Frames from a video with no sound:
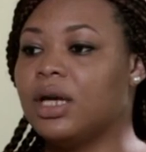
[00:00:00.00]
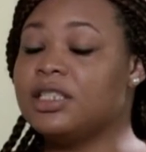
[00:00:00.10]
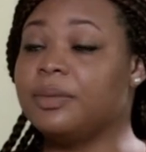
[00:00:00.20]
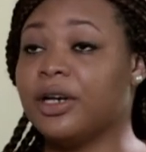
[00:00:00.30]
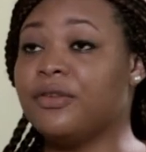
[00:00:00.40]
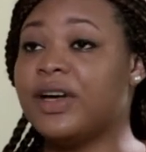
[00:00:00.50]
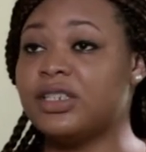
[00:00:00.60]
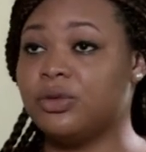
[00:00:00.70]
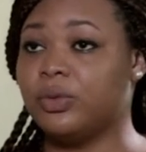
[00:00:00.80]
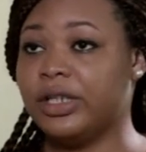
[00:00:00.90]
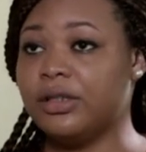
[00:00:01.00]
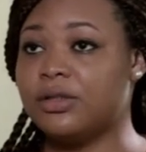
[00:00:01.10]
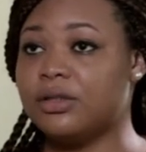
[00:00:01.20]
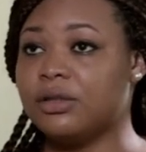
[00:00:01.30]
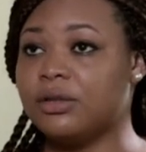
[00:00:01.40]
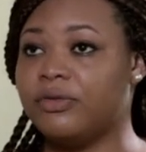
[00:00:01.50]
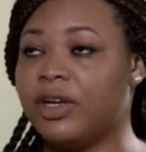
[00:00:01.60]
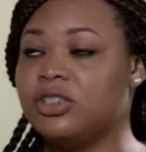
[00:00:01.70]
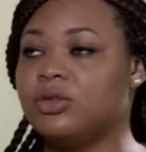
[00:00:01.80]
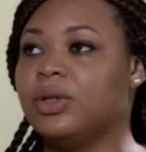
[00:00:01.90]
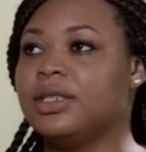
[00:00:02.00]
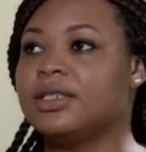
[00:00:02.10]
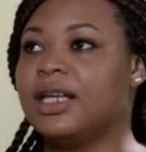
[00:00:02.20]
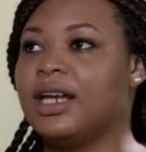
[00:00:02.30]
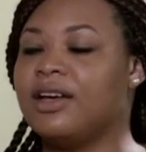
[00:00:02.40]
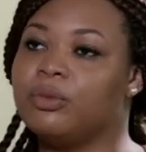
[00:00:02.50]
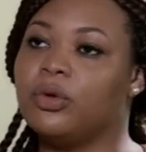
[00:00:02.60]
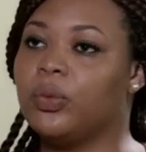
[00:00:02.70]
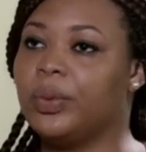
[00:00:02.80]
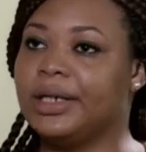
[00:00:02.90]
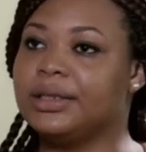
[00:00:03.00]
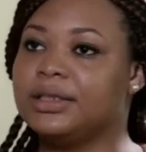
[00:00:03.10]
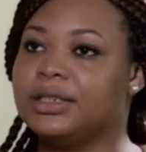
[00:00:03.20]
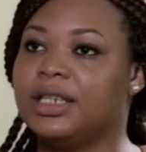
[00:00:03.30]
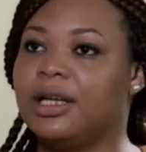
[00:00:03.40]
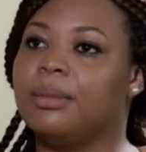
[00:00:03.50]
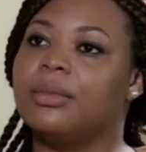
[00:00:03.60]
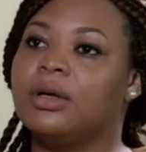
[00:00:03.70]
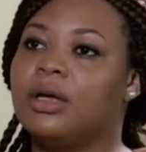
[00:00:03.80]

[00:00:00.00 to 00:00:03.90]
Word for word: I see bigger fashion weeks that have more weight to them,